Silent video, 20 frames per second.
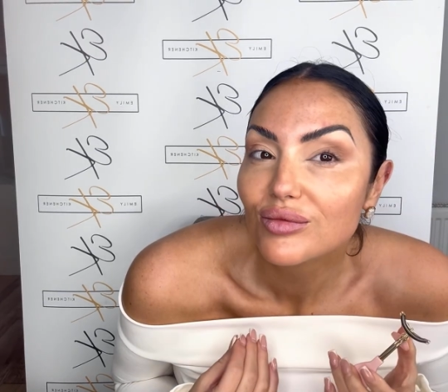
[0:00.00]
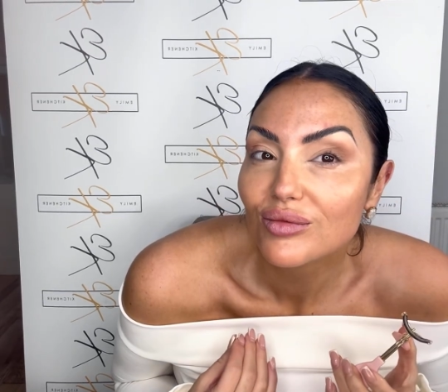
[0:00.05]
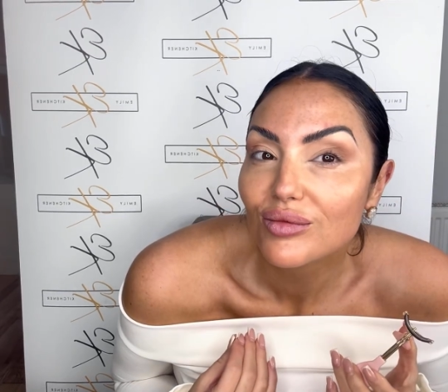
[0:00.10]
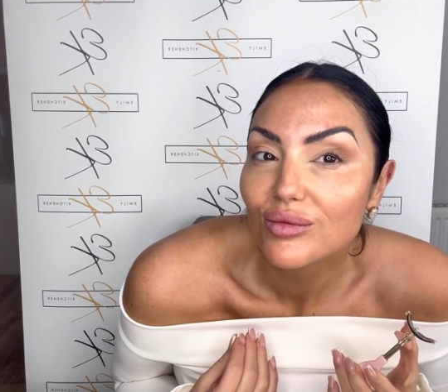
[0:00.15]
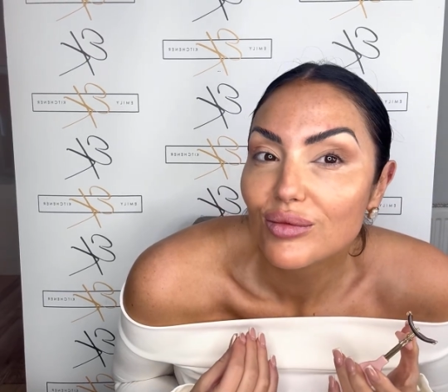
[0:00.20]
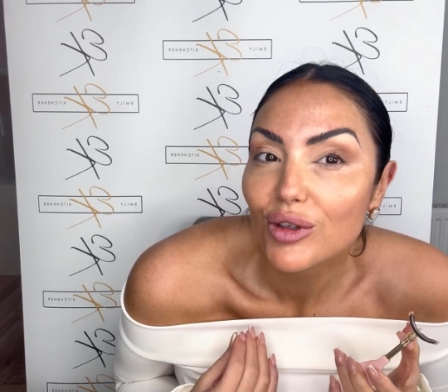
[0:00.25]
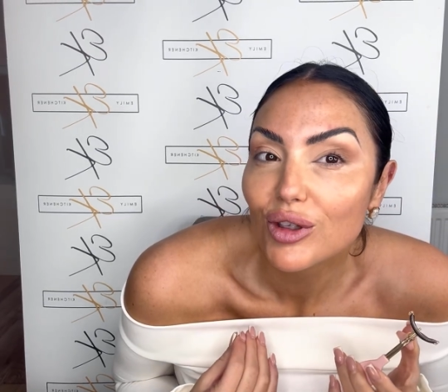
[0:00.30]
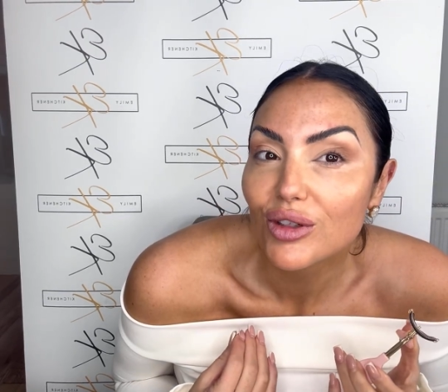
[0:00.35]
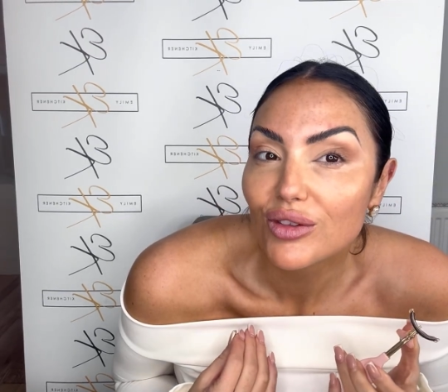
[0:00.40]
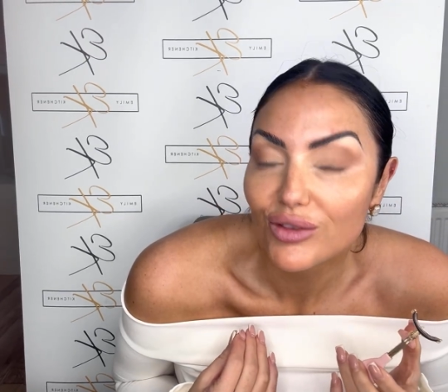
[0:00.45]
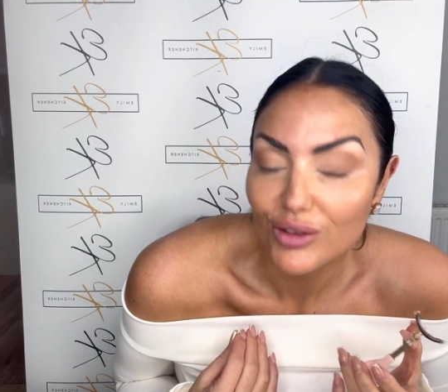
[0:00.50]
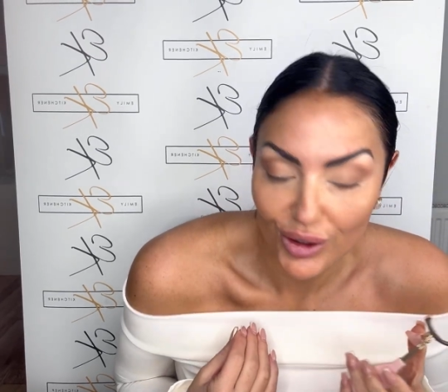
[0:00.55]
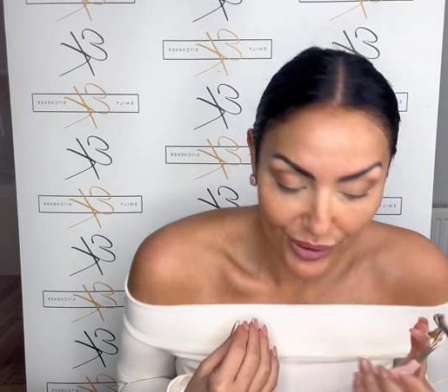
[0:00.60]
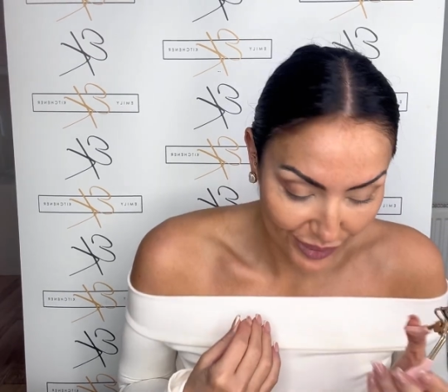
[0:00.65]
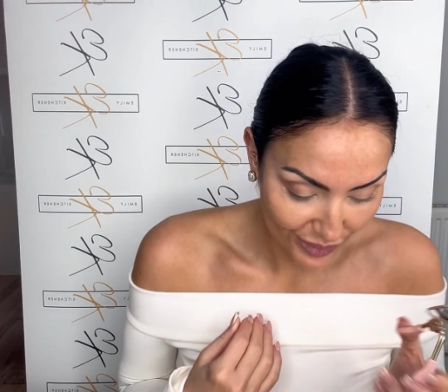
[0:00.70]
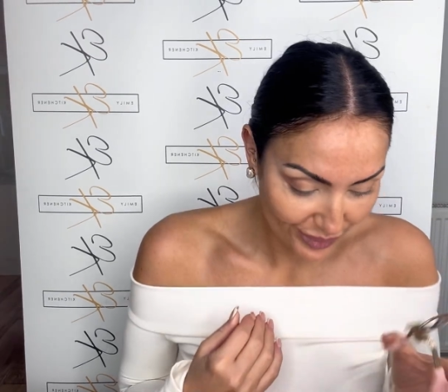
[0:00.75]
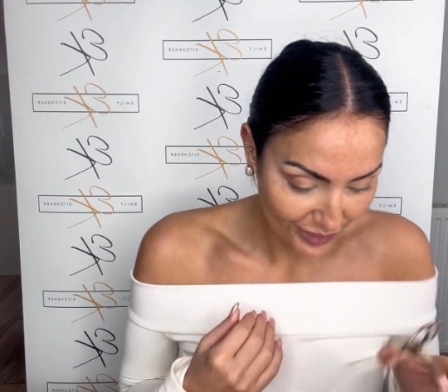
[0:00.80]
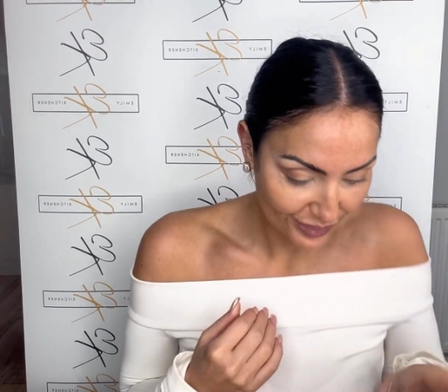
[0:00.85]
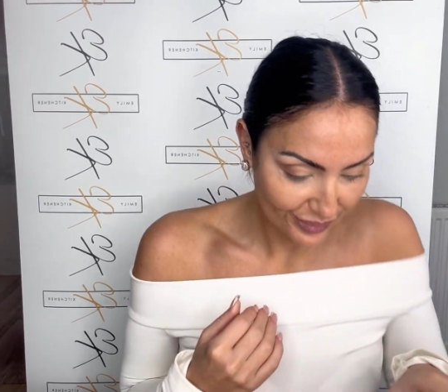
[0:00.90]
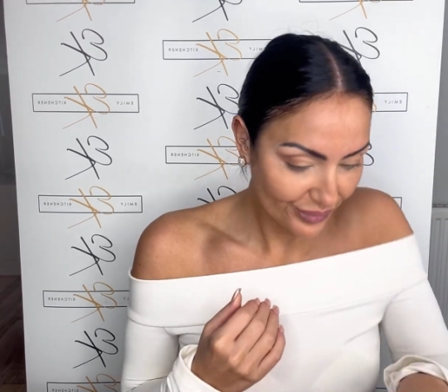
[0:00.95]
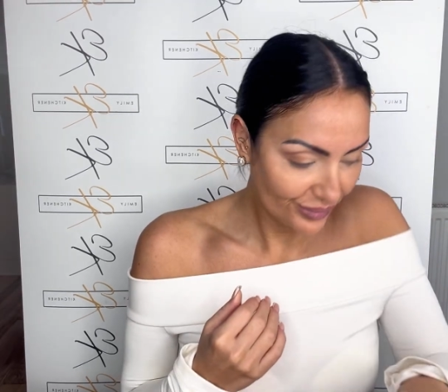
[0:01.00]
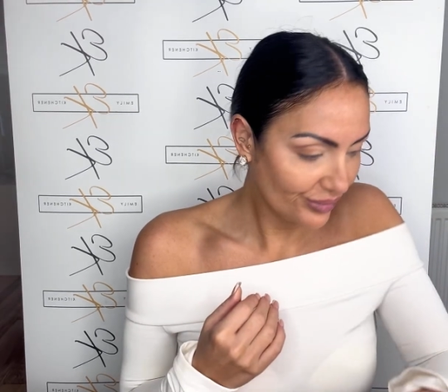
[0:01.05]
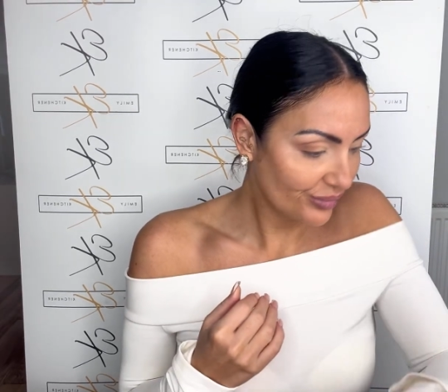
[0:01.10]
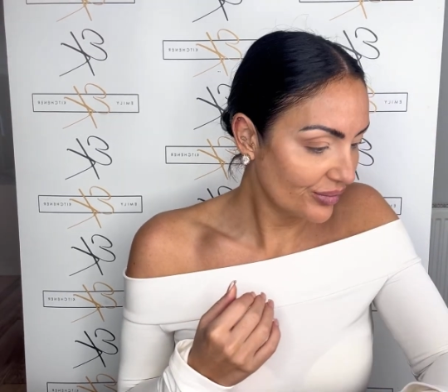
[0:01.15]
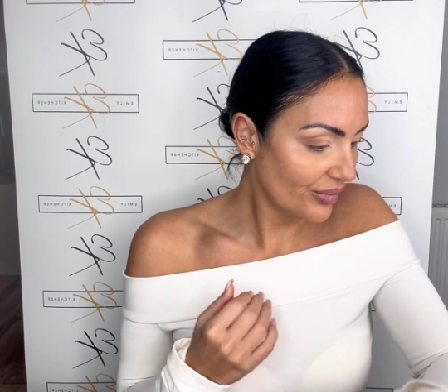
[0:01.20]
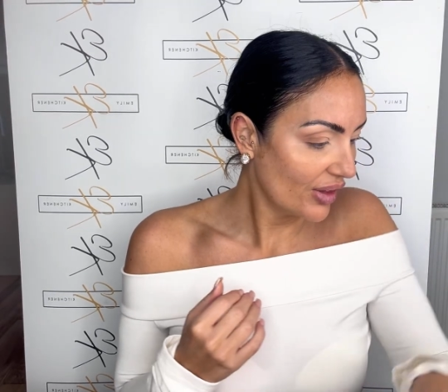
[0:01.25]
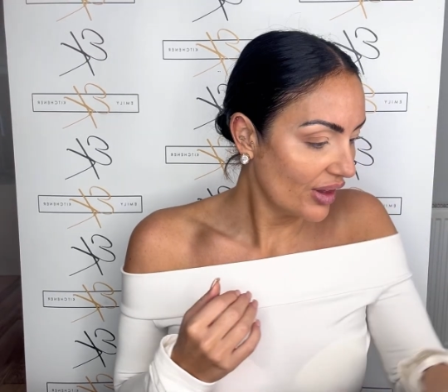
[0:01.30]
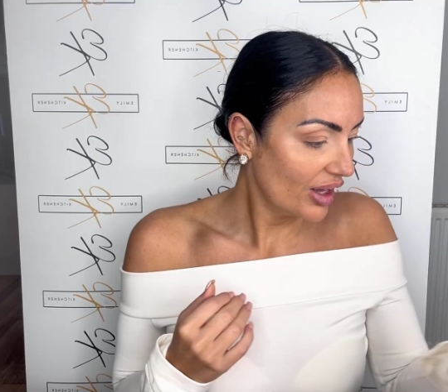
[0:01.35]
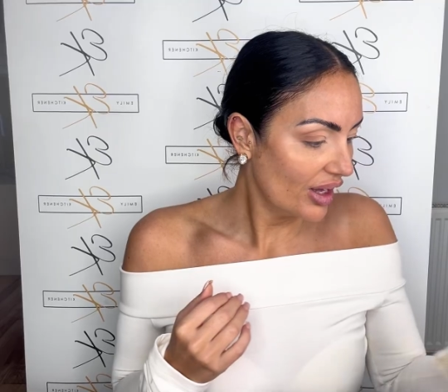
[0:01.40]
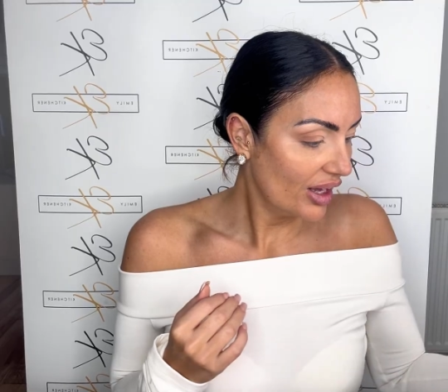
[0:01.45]
Beautiful.
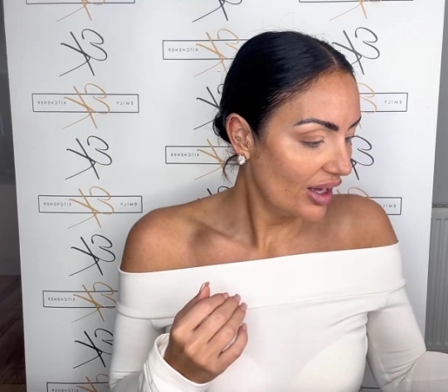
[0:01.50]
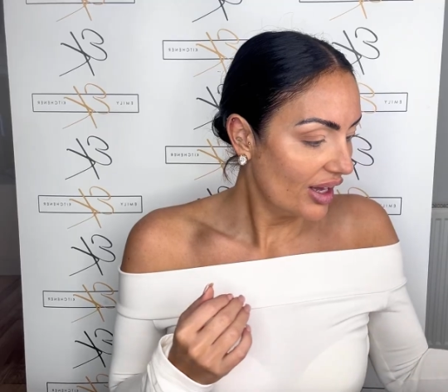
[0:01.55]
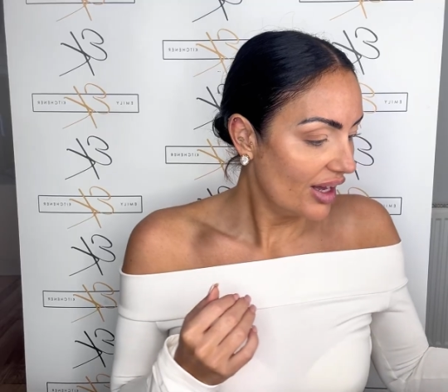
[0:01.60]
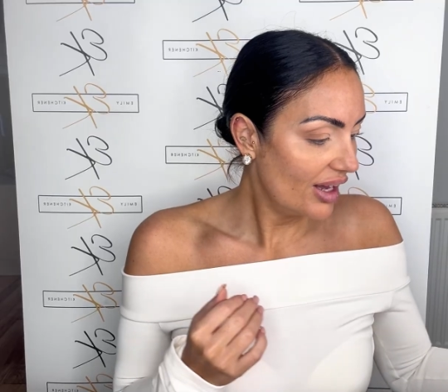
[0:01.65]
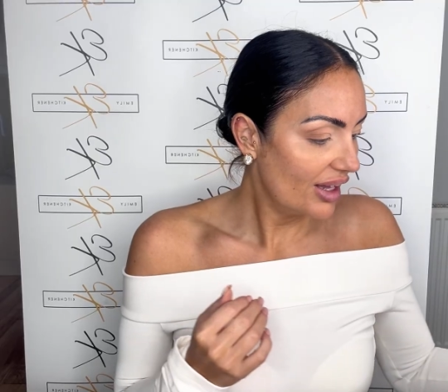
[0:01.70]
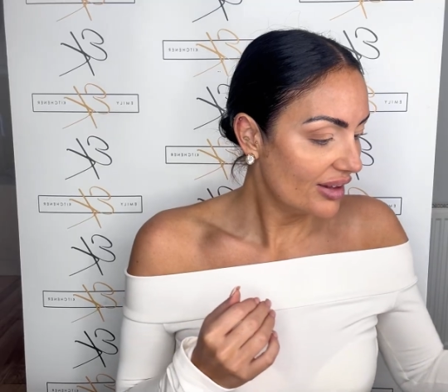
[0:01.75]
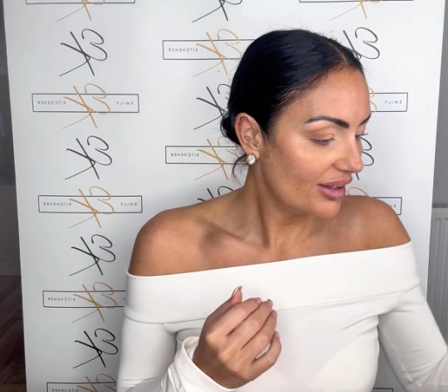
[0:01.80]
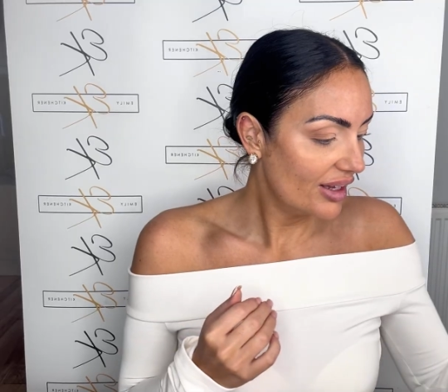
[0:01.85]
And